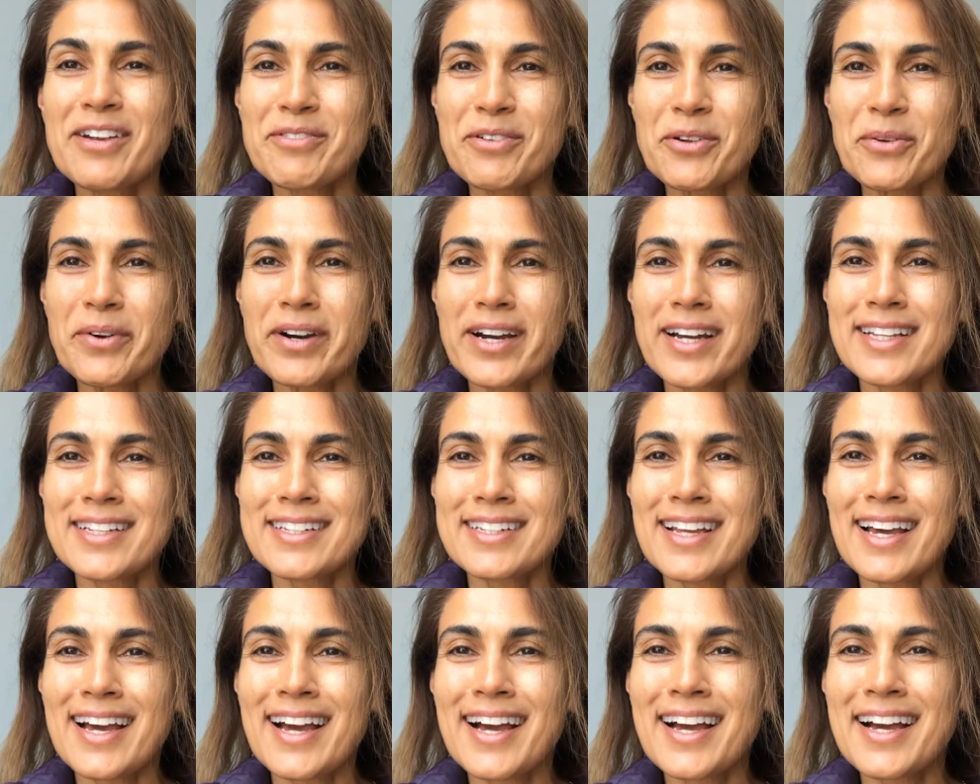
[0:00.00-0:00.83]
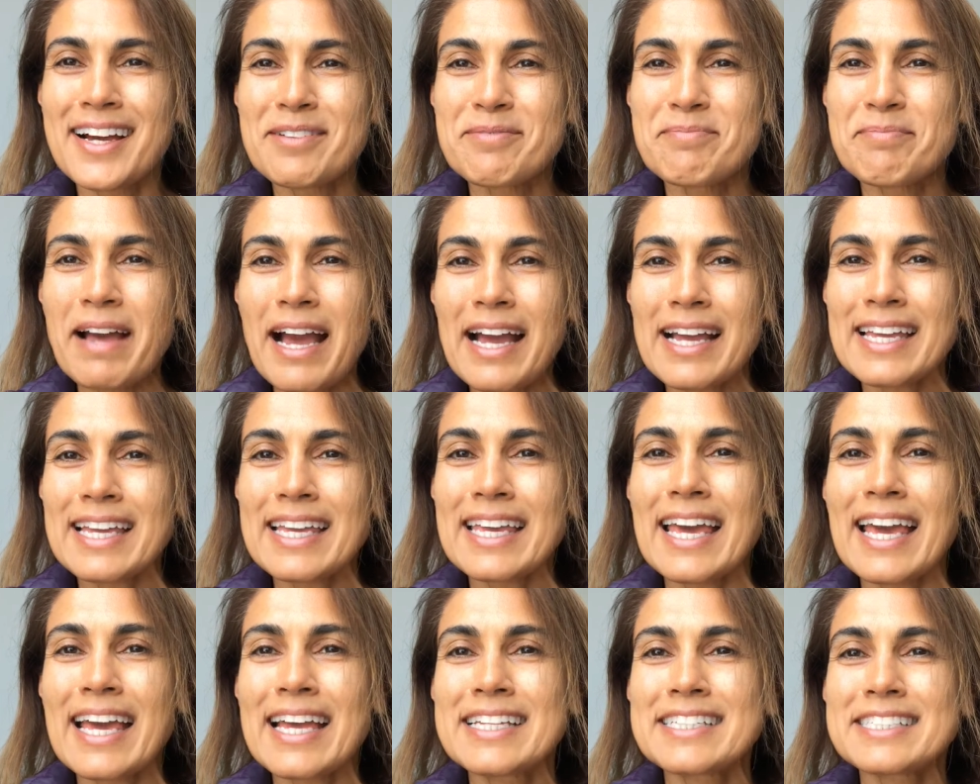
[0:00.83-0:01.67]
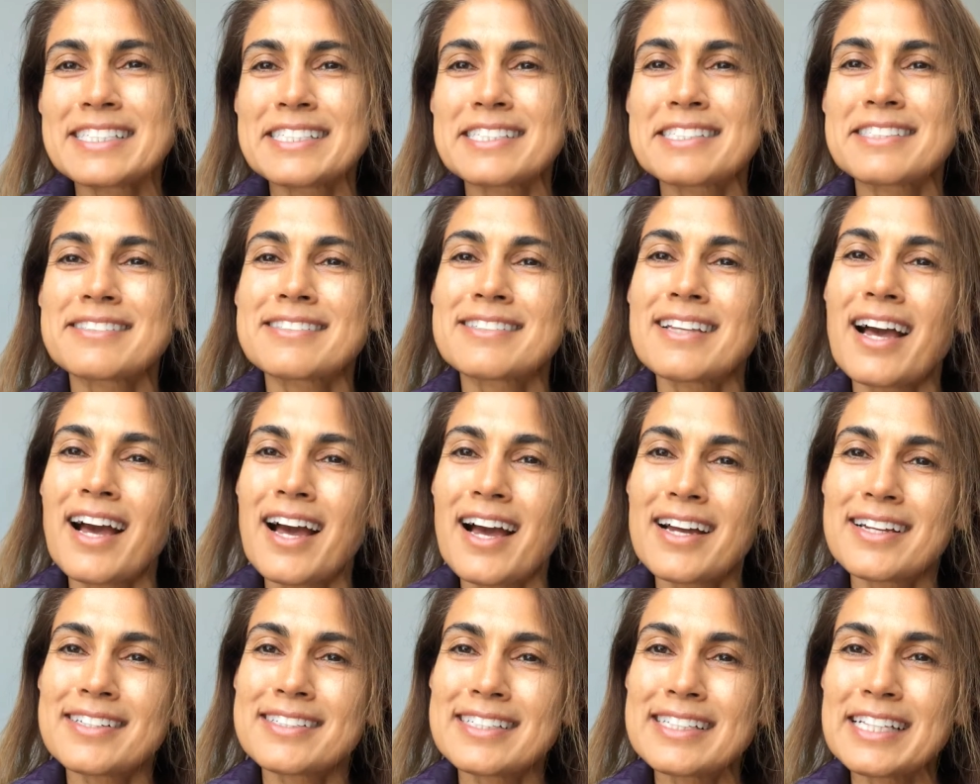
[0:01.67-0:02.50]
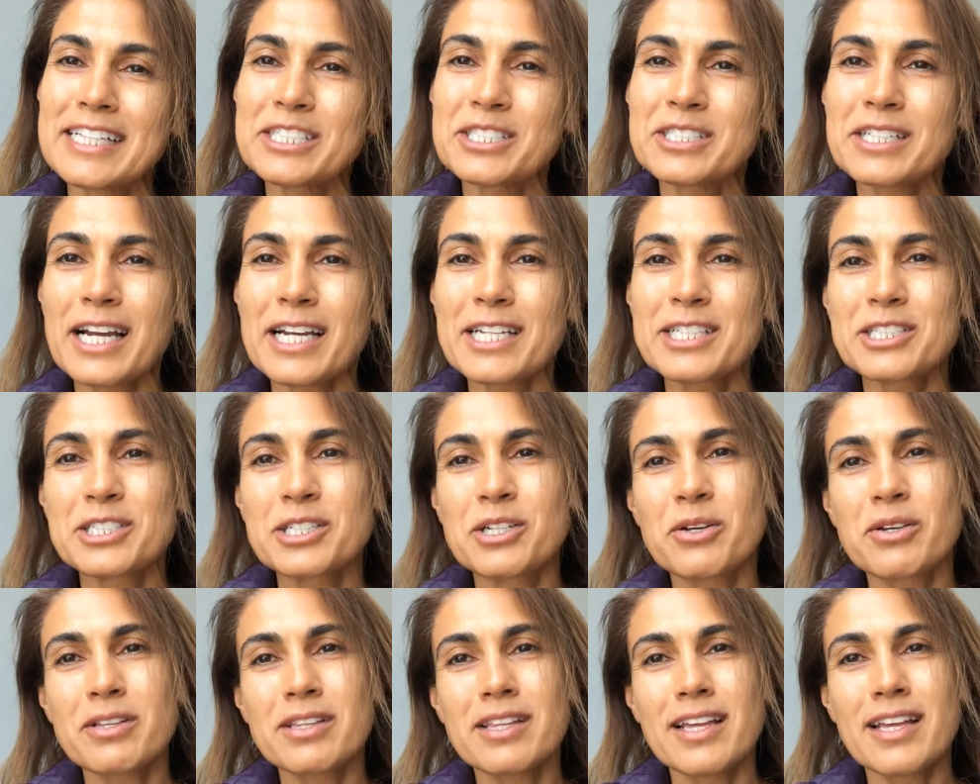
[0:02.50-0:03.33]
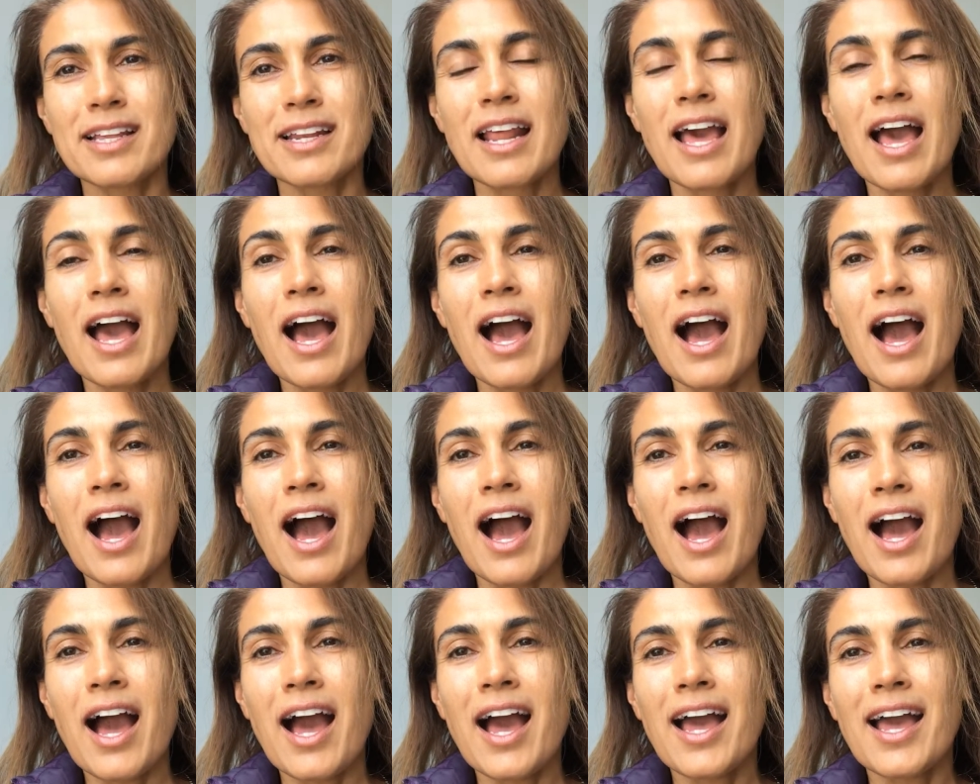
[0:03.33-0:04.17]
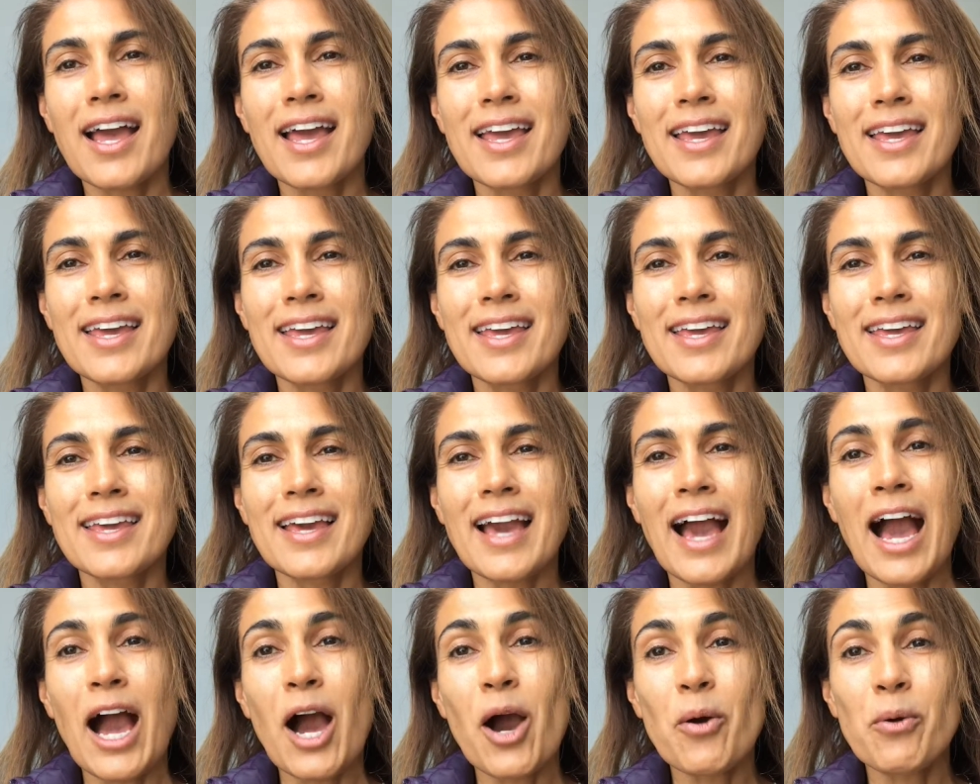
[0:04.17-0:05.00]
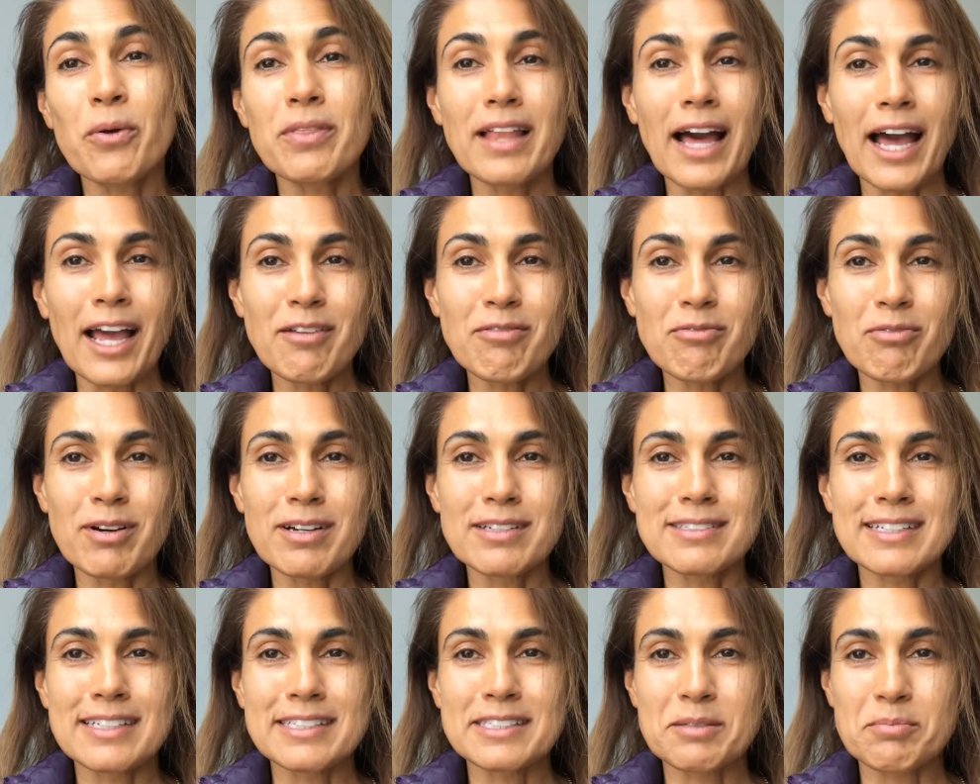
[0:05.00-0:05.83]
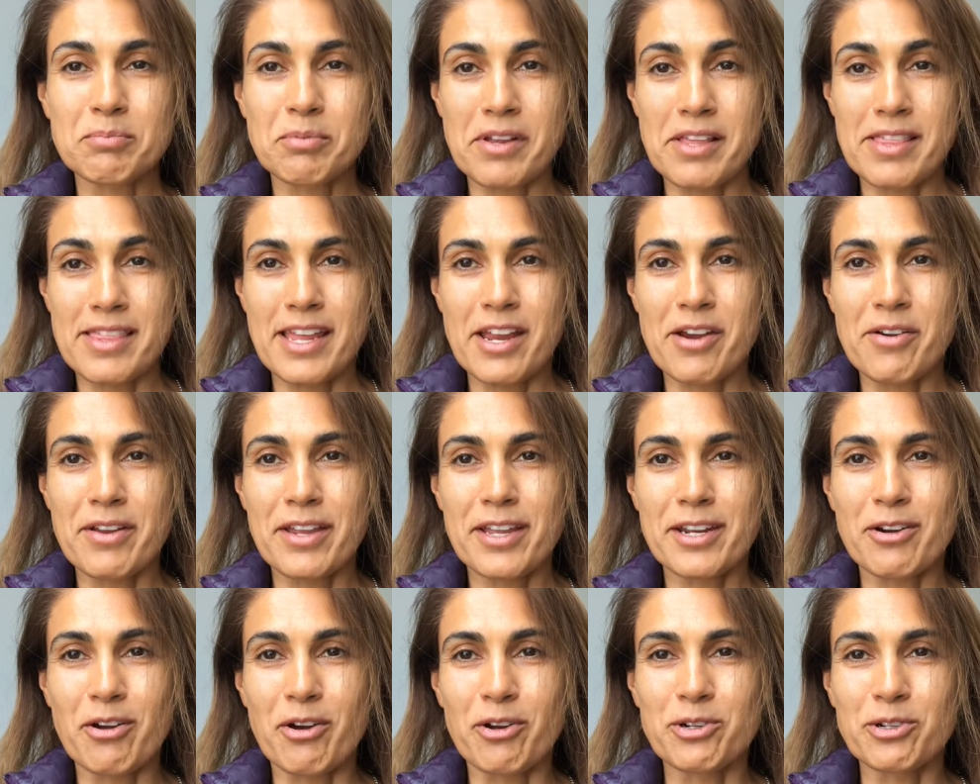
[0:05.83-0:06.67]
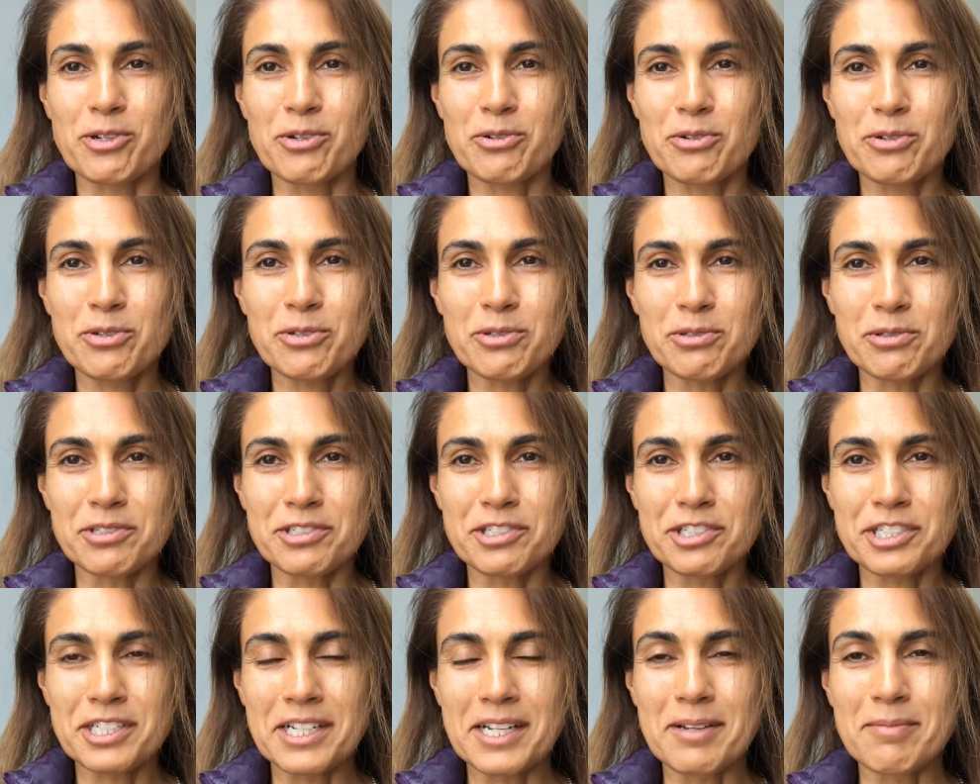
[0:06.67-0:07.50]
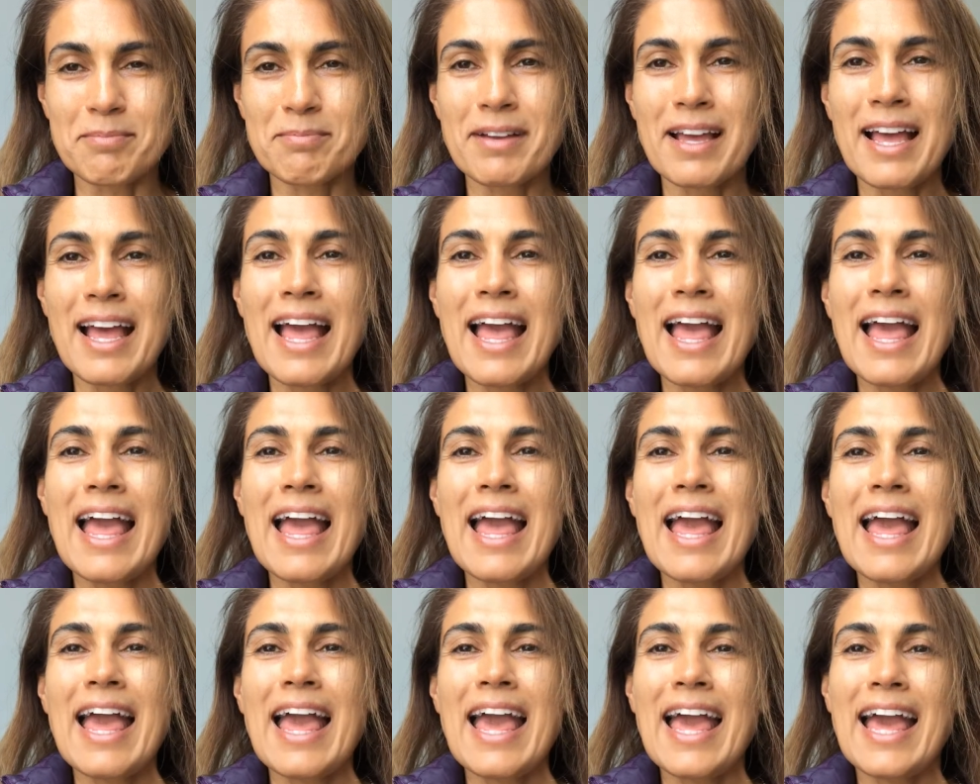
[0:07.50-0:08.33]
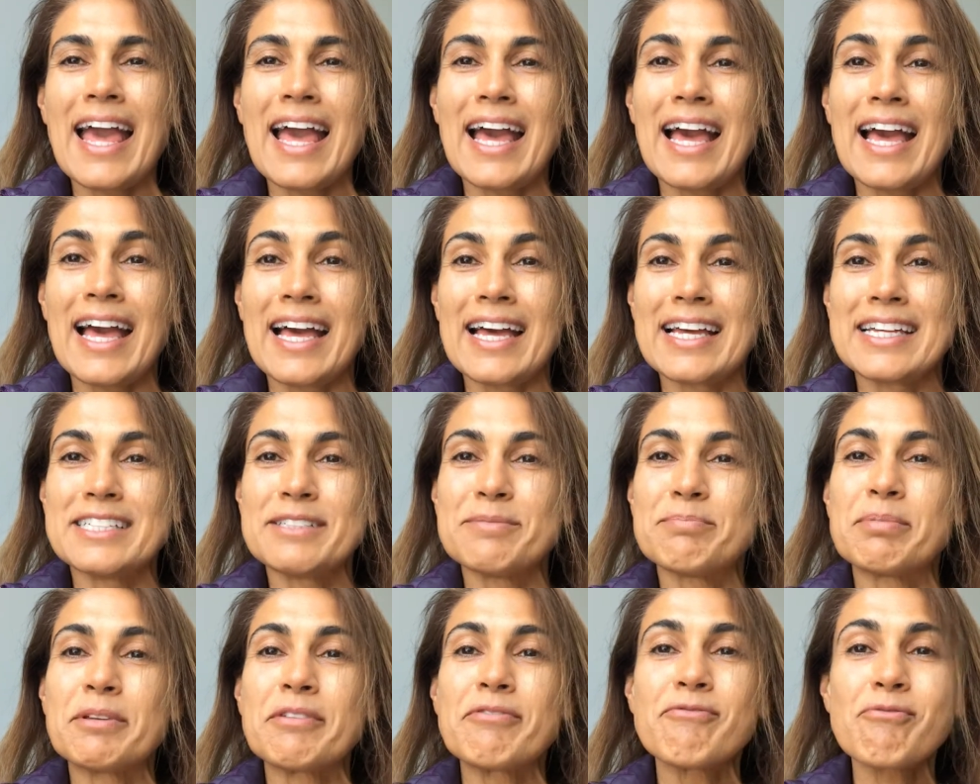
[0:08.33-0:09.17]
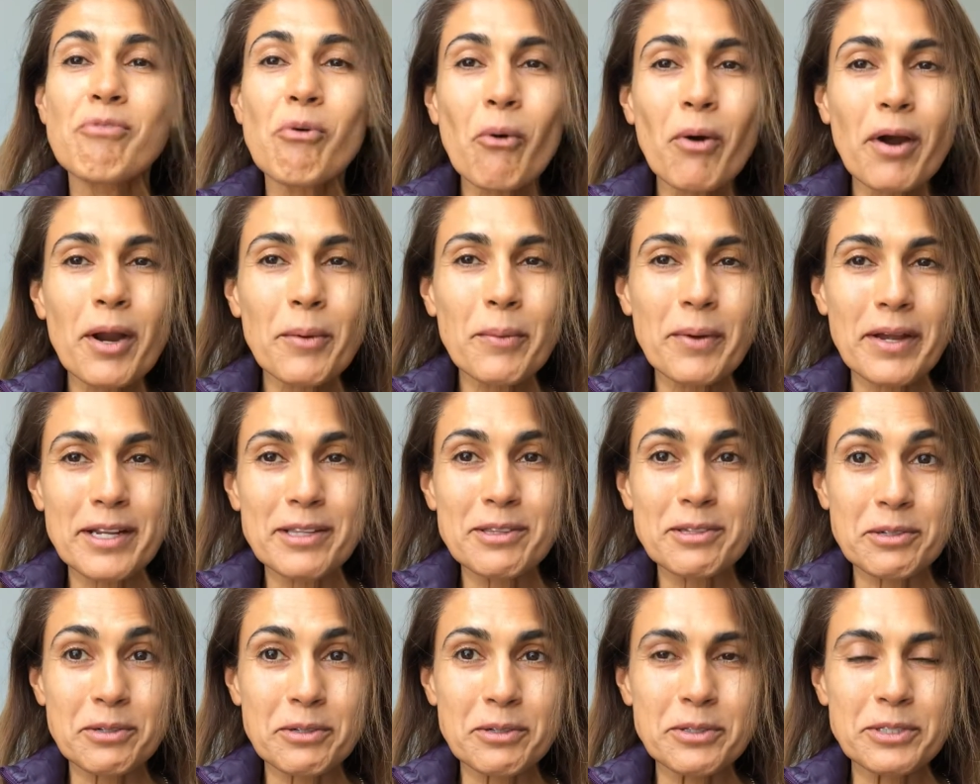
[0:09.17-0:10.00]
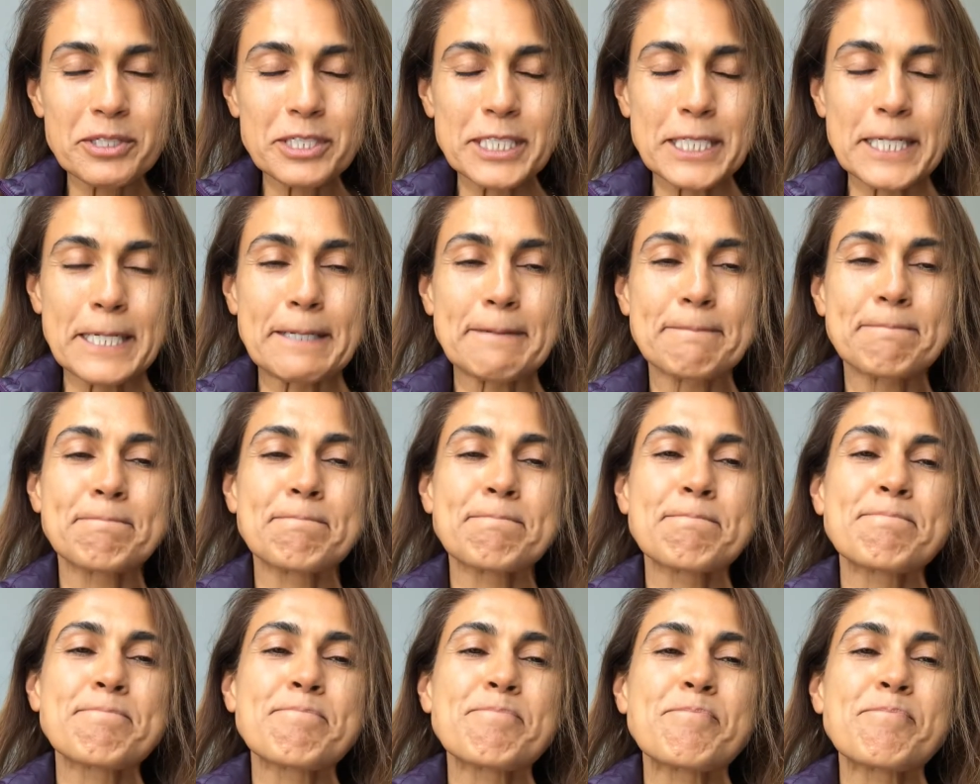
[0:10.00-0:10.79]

everyone um, back again just uh, to let you guys know that I how life was as a breatharian on a cruise ship and before I went on the cruise ship